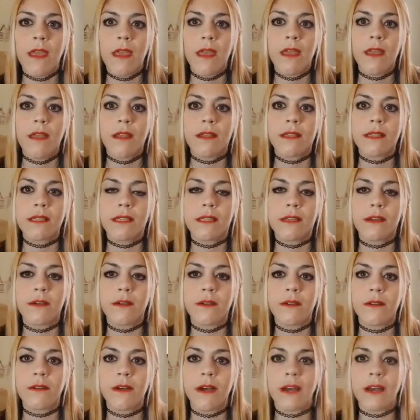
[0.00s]

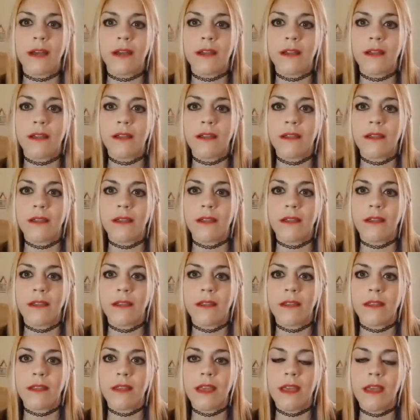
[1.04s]
So uh,
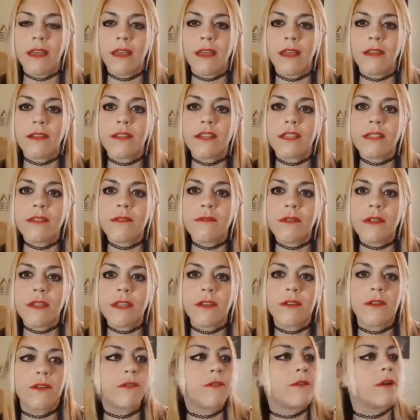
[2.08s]
yeah, she's a really
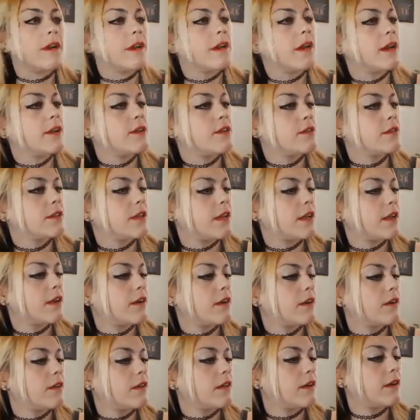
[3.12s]
cool one. I do like
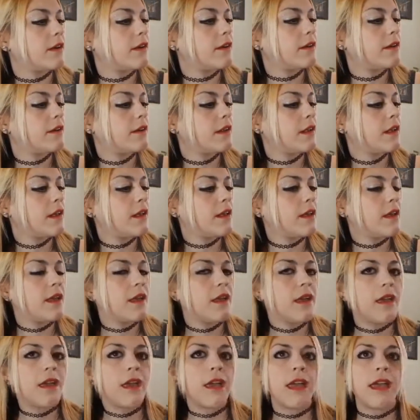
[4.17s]
her a lot.
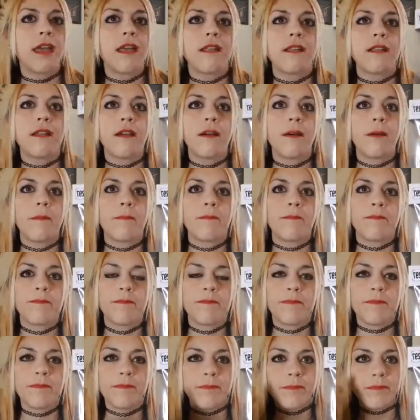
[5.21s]
And um,
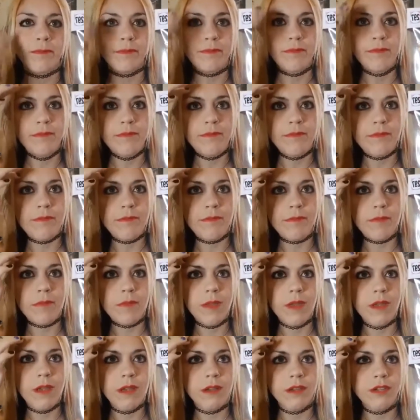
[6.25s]

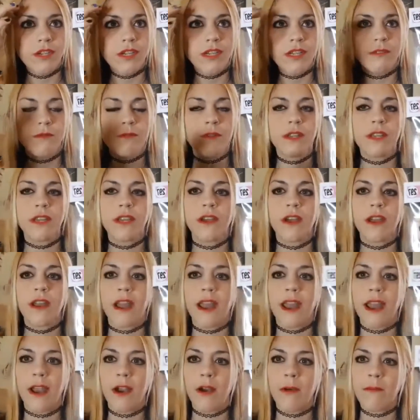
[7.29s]
she's really good
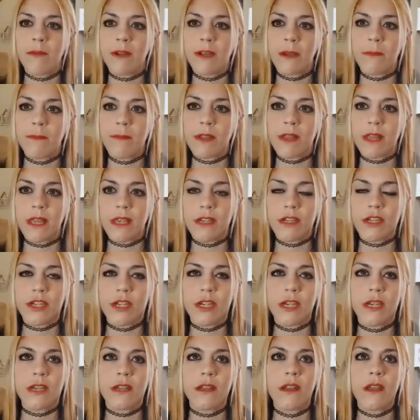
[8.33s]
at air
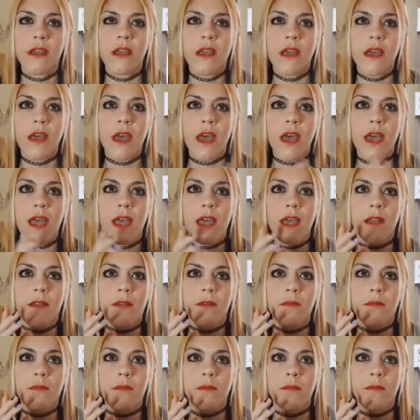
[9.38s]
manipulation
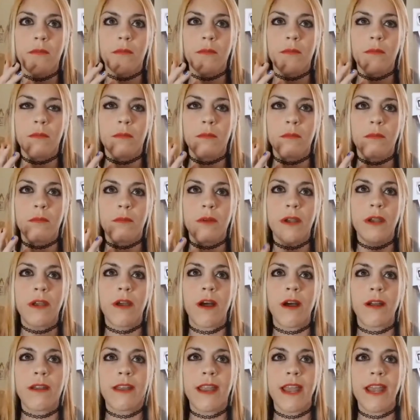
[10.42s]
and
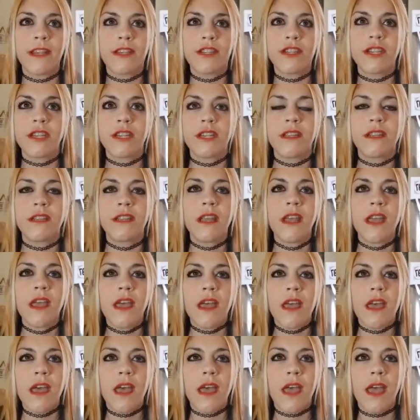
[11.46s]
precognition
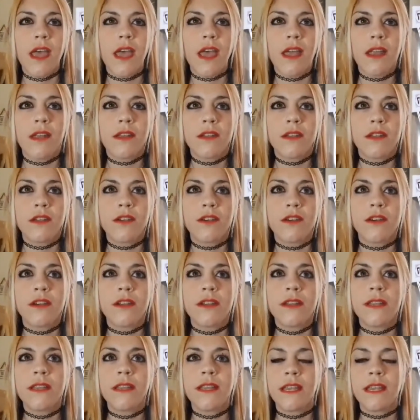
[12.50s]
and good in